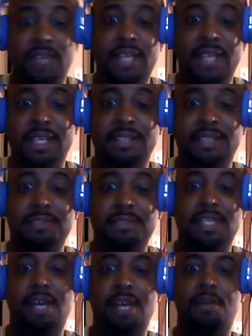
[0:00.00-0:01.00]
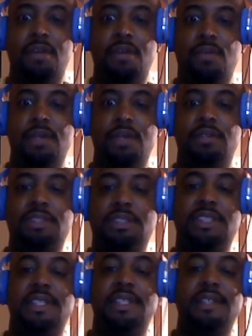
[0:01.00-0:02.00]
finally get some time off work,
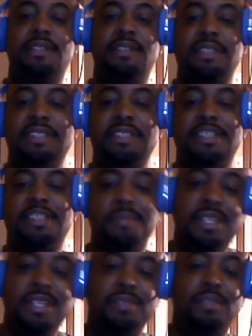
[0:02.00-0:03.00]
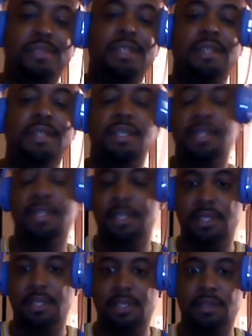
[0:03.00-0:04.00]
chill, see something different.
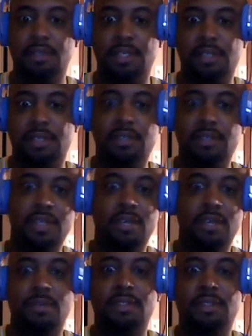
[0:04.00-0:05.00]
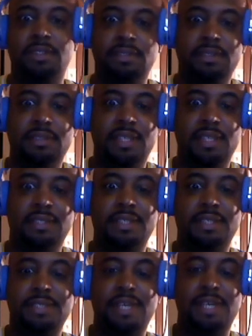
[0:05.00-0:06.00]
You know,
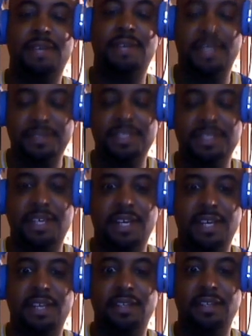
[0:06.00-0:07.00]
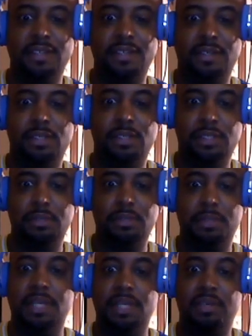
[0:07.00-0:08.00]
it was all right. It was all right. You know,
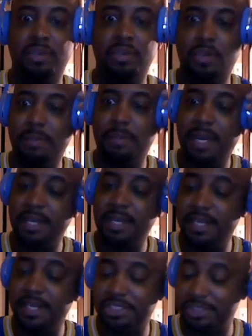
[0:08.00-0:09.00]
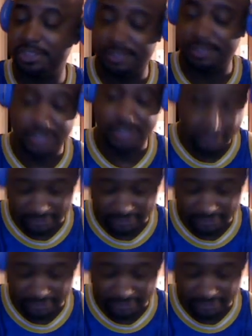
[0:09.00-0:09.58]
uh, planning on going back next year.